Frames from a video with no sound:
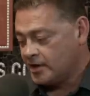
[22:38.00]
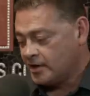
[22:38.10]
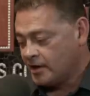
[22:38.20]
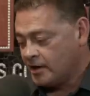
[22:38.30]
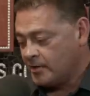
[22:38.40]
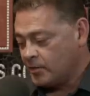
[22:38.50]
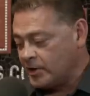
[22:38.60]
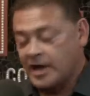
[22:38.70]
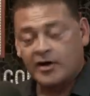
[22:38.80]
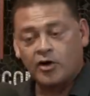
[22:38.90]
and we
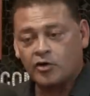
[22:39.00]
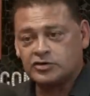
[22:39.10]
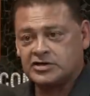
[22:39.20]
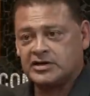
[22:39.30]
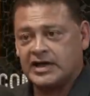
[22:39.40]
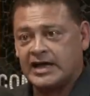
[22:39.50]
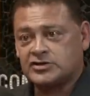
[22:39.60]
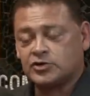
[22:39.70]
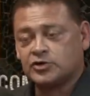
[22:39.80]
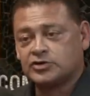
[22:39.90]
kind of hosted the
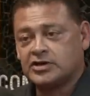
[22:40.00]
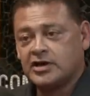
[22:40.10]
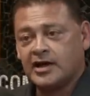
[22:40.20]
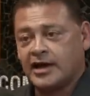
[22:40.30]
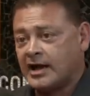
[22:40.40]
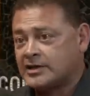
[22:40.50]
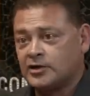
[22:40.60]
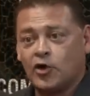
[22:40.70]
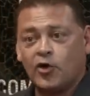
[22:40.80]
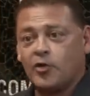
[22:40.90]
Nationals, and I got to
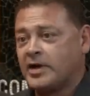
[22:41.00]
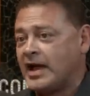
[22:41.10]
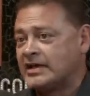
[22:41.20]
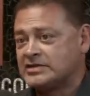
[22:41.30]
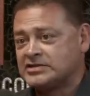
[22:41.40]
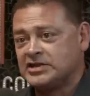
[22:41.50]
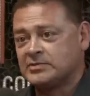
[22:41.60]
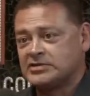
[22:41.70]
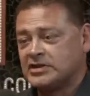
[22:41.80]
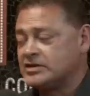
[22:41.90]
know him, and I hadn't seen
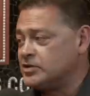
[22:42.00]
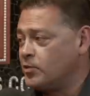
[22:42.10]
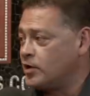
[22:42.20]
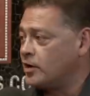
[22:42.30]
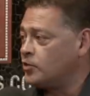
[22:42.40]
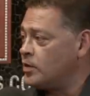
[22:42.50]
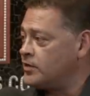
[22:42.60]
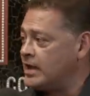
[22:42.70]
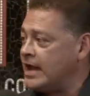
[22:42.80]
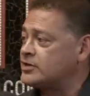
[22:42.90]
him since. He went on to win
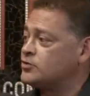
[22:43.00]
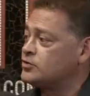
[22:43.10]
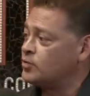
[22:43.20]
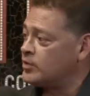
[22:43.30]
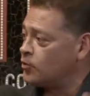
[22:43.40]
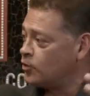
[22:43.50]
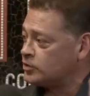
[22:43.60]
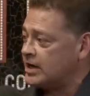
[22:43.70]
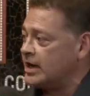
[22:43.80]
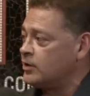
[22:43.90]
the Nationals, win a
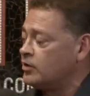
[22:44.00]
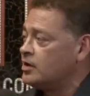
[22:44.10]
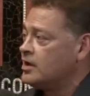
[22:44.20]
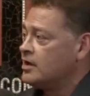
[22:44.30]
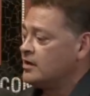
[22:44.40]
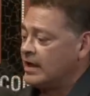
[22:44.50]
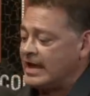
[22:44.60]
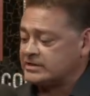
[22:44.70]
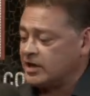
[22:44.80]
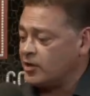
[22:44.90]
world title.
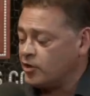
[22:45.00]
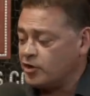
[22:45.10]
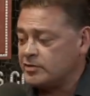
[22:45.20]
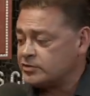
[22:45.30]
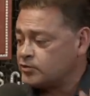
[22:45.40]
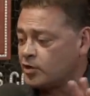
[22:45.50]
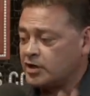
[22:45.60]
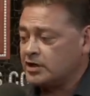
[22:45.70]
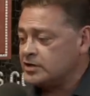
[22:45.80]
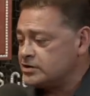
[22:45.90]
Last I heard, he was
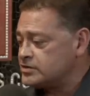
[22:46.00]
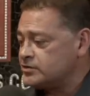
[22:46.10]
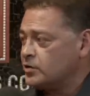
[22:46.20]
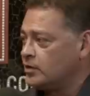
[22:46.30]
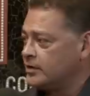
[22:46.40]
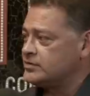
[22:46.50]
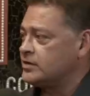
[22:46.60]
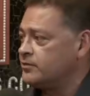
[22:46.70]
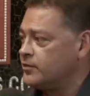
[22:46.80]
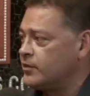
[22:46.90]
working, just, you know, lives a
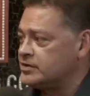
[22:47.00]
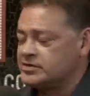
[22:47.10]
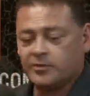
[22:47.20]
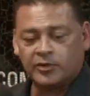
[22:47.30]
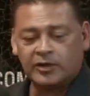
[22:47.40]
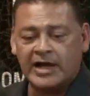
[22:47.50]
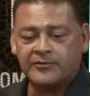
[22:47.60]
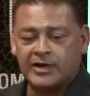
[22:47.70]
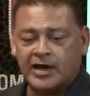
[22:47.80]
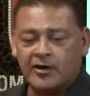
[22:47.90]
very simple
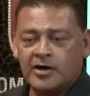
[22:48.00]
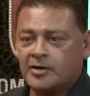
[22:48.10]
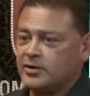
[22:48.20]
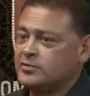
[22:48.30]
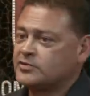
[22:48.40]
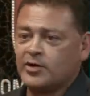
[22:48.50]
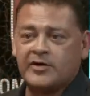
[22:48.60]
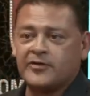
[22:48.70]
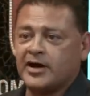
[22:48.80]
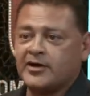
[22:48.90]
life now, but he was a
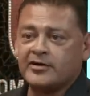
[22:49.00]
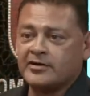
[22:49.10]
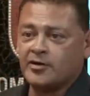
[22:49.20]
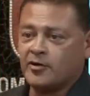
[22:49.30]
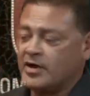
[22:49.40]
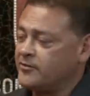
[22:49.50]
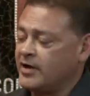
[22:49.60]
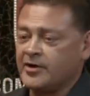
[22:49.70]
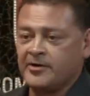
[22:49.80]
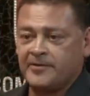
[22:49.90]
great fighter. Great fighter.